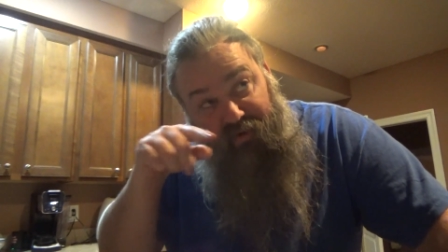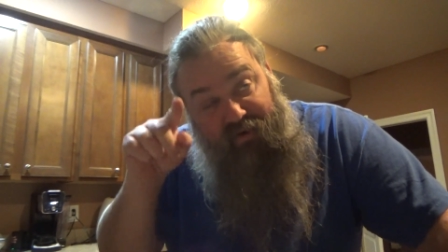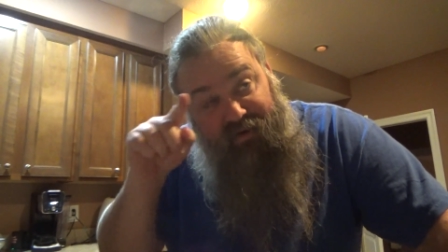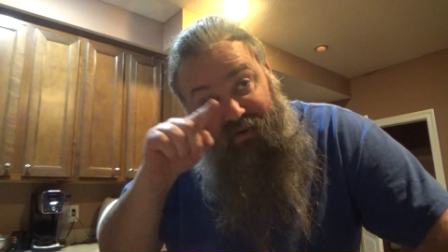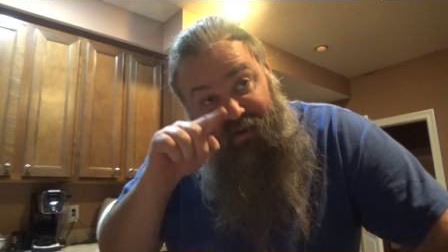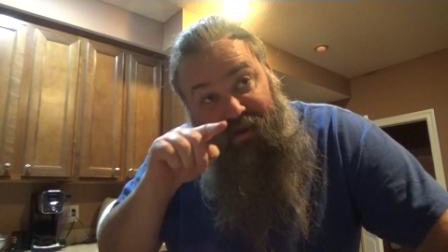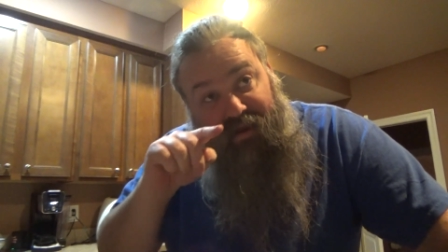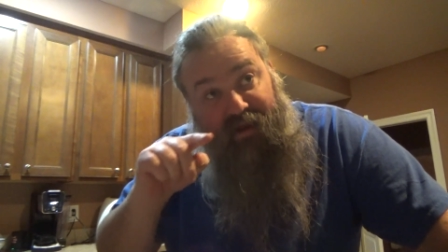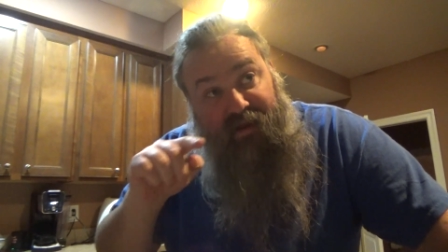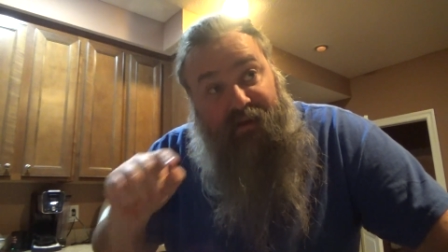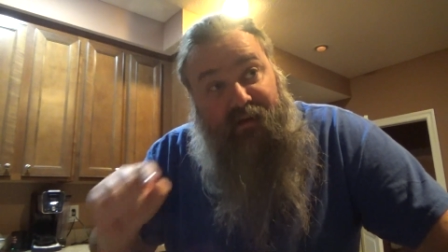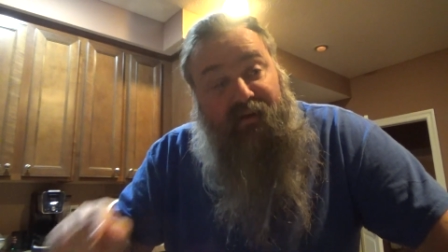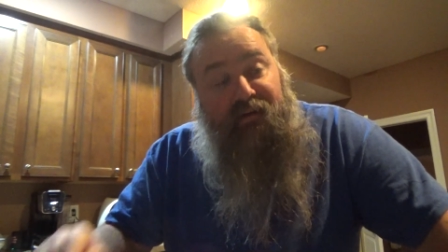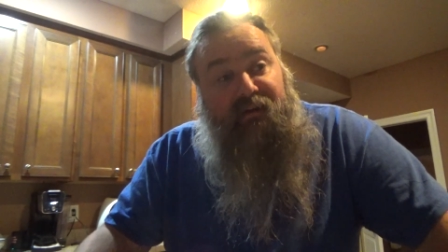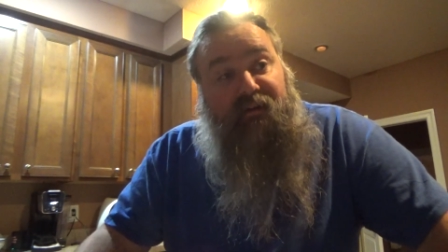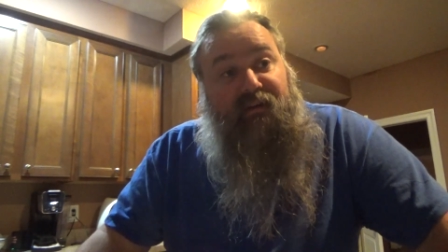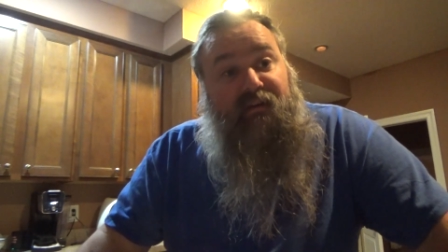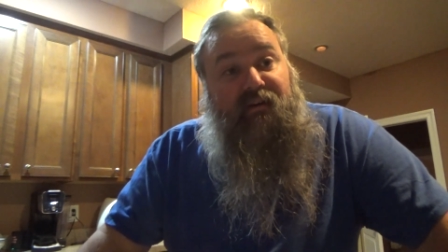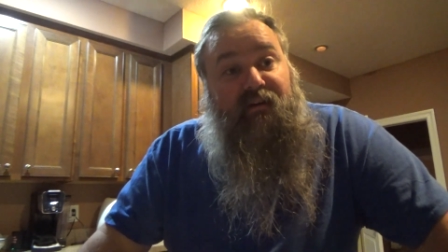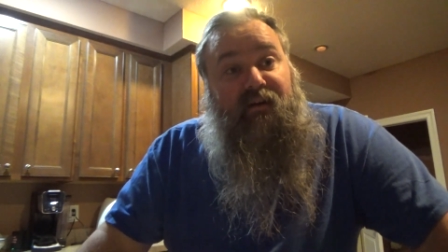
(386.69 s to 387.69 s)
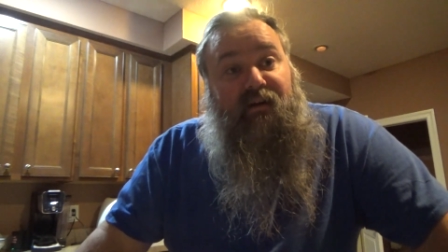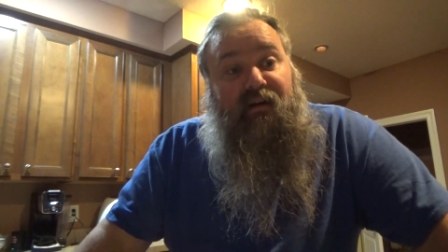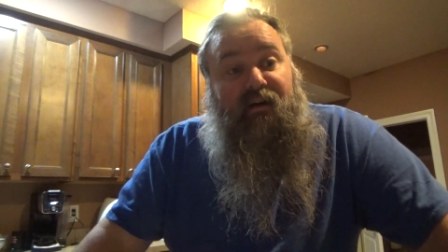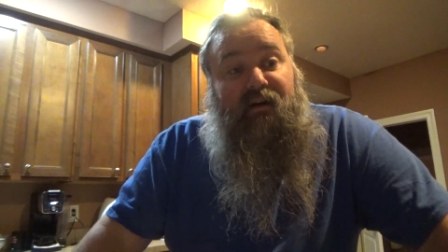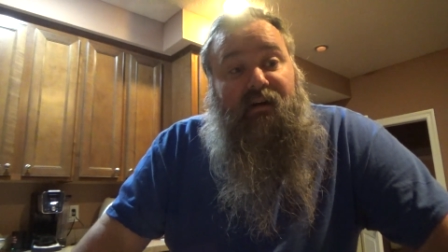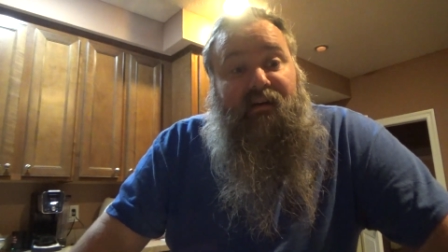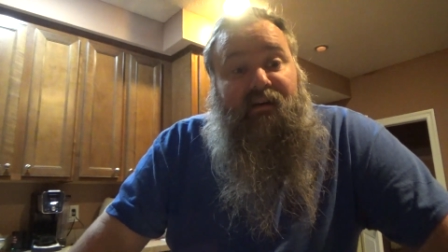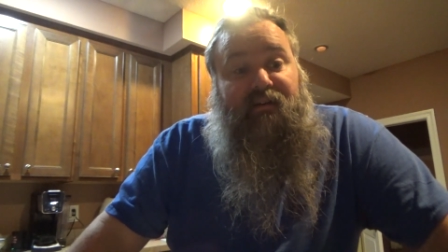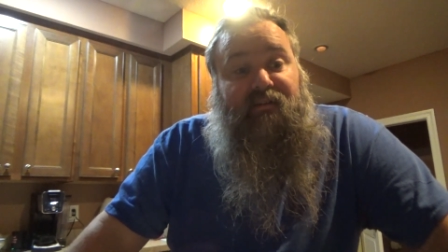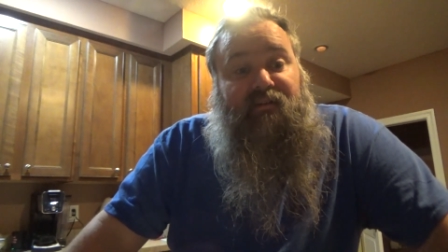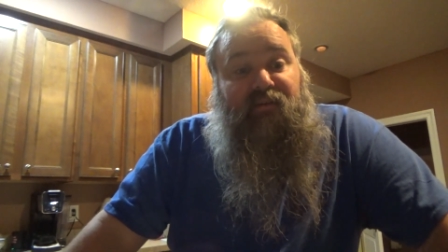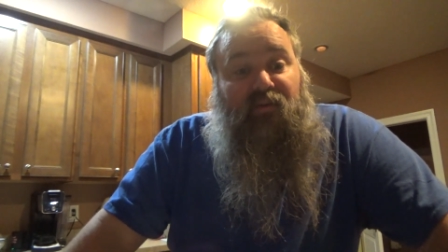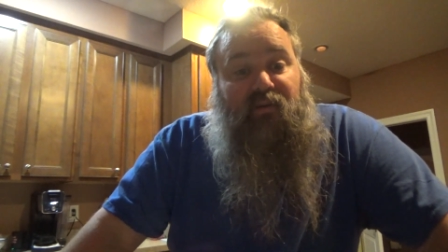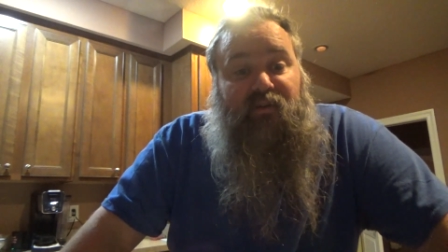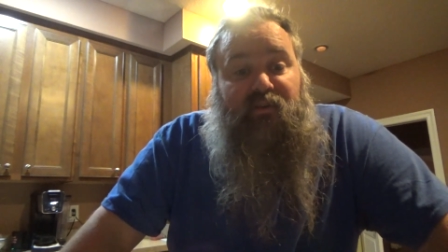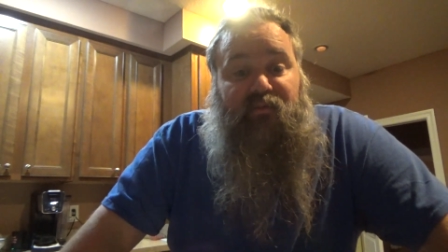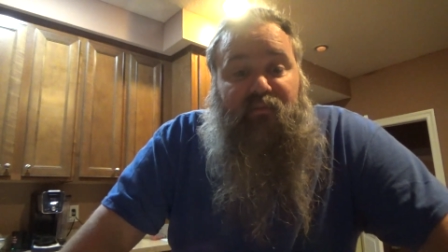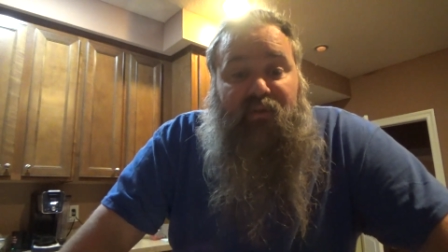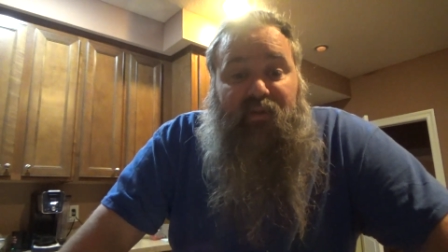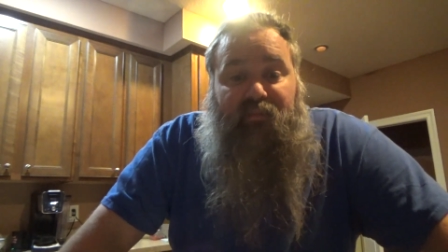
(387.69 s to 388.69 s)
Monday uh, is
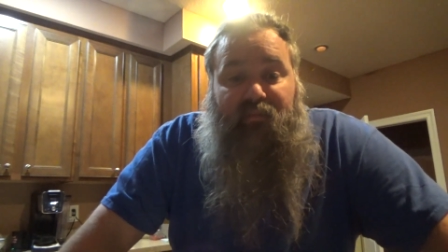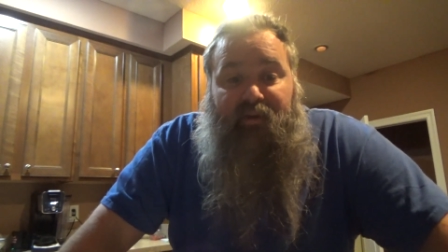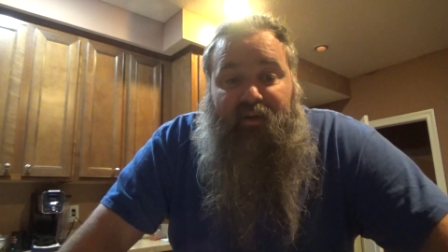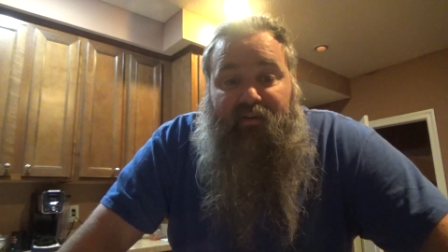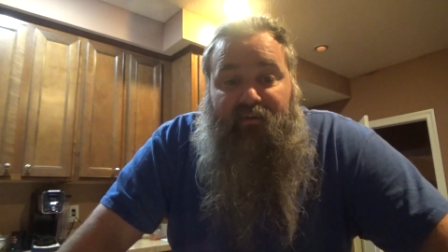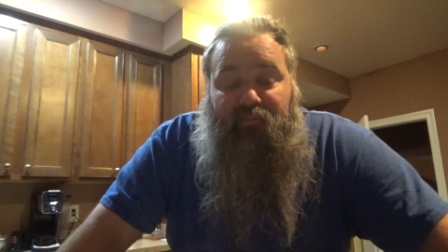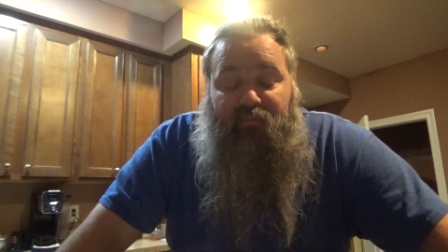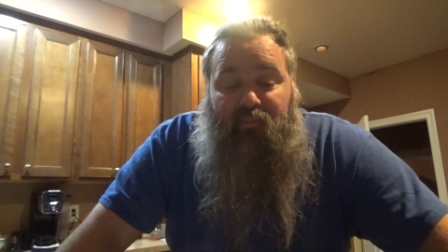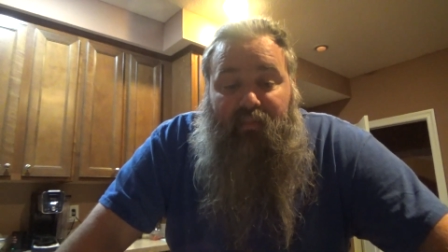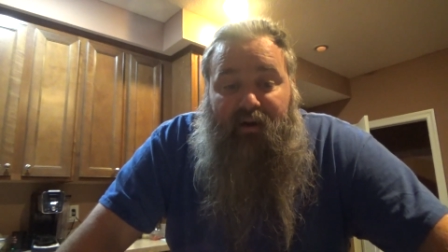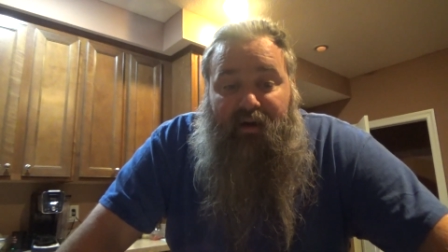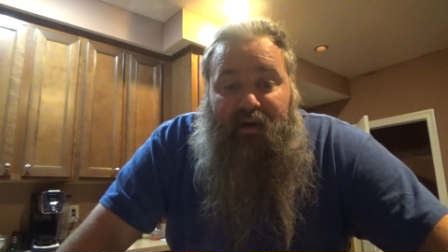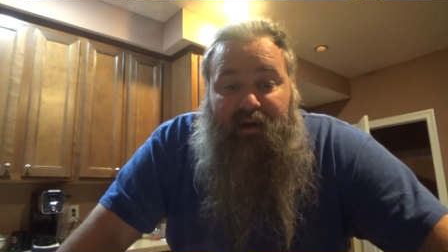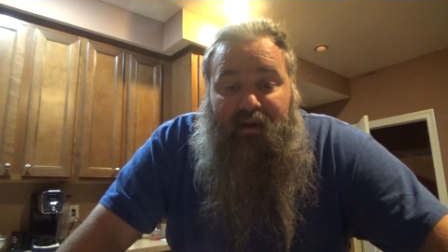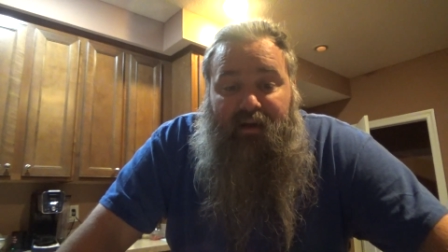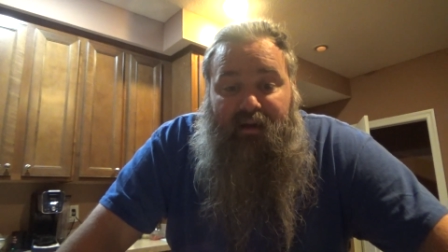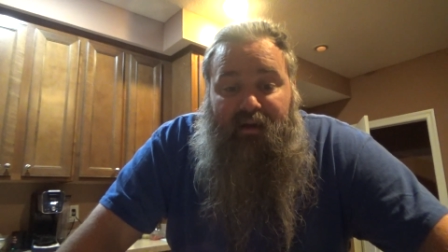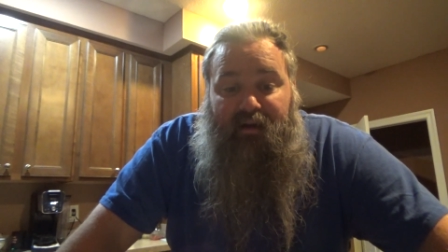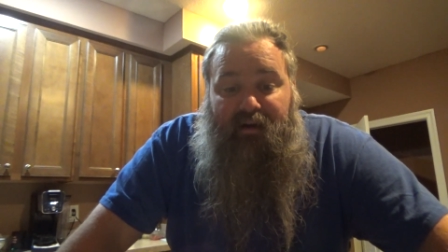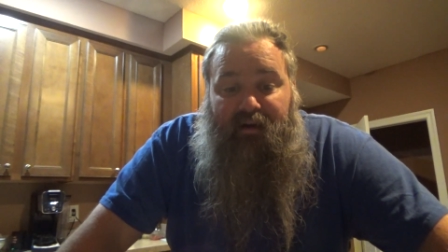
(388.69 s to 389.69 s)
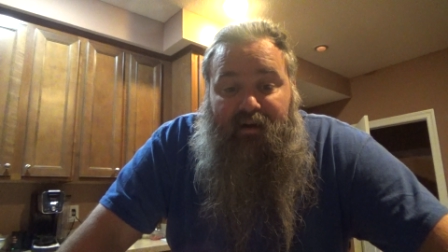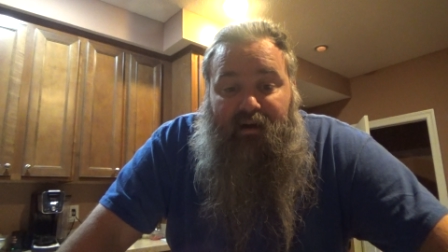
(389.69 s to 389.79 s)
going to be my my uh,